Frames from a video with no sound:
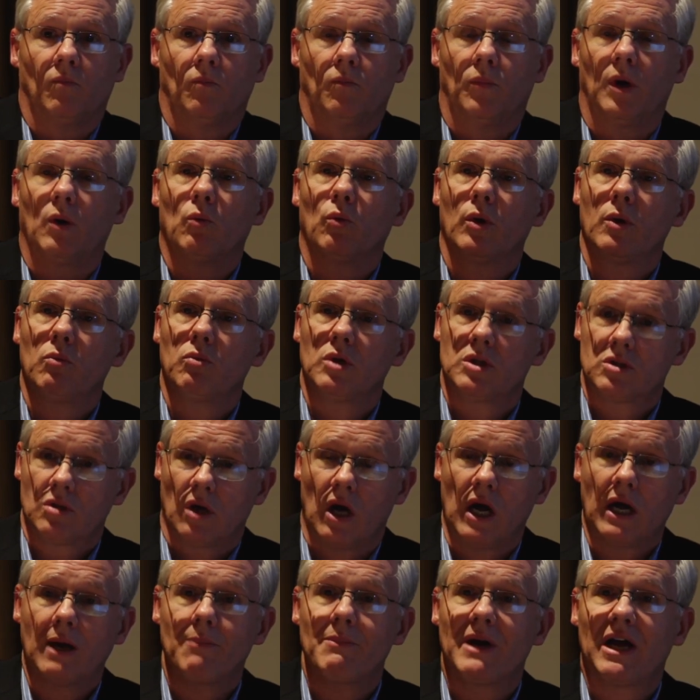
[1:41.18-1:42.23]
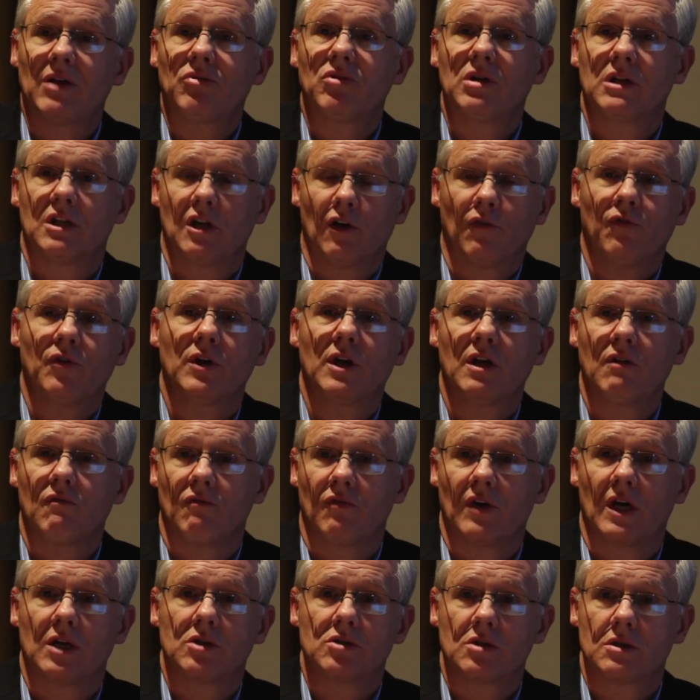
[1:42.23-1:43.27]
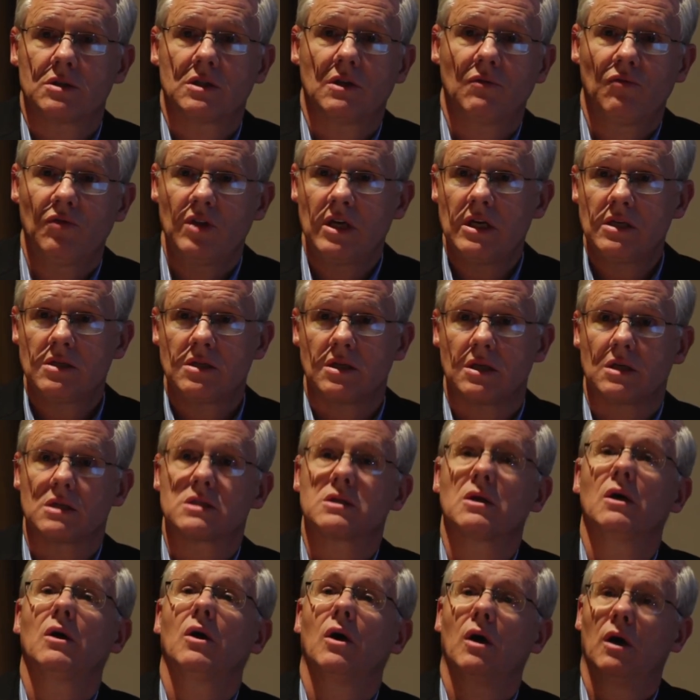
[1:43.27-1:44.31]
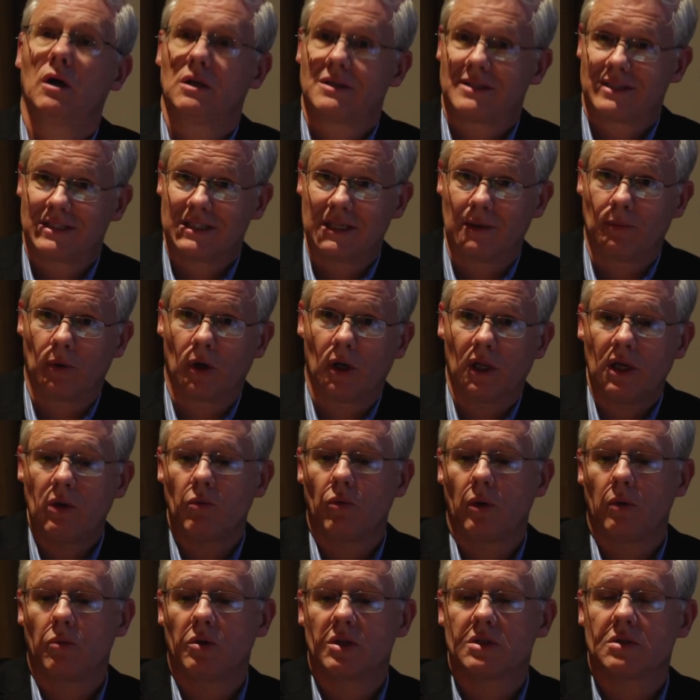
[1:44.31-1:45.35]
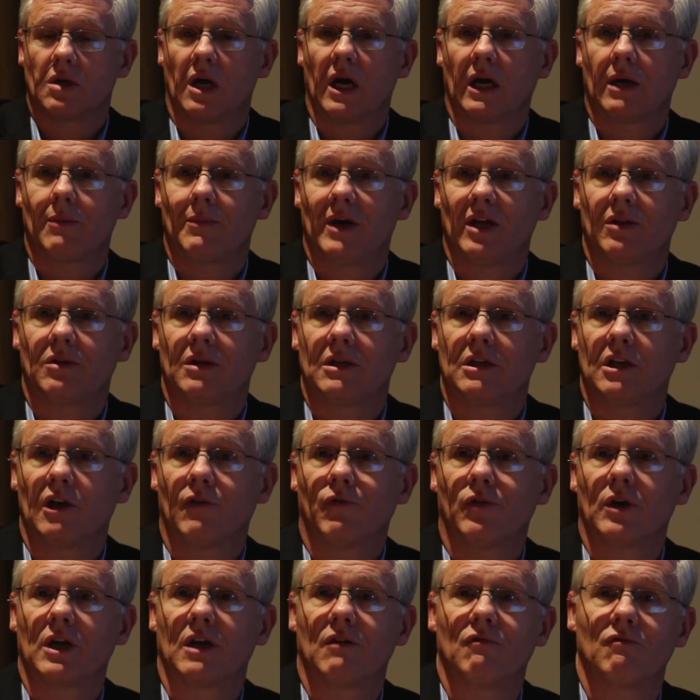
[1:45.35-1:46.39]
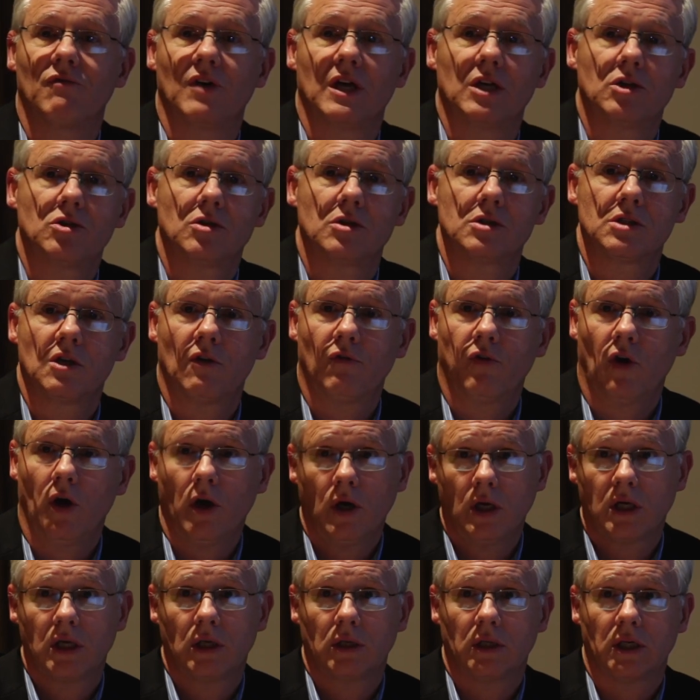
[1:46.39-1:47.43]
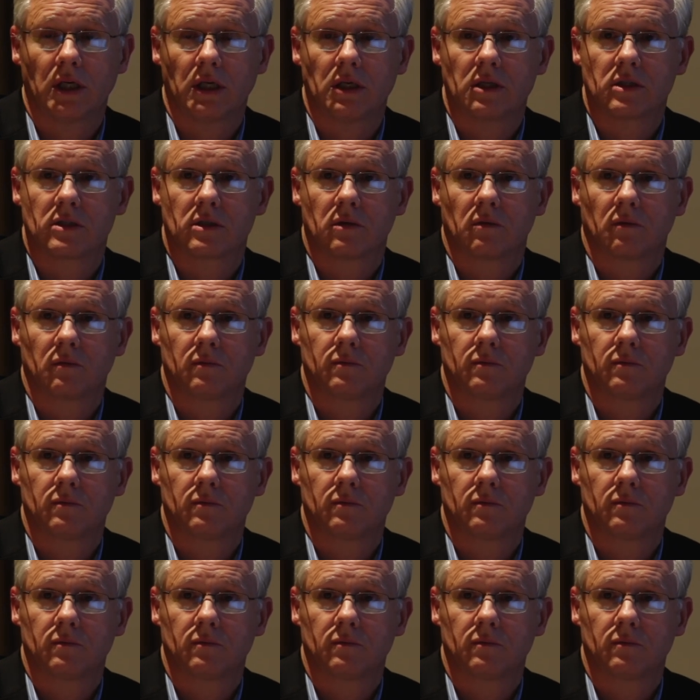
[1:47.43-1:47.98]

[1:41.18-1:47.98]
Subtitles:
But we would talk about the different adventures of Theseus. Similarly, we would talk about the different adventures of Hercules.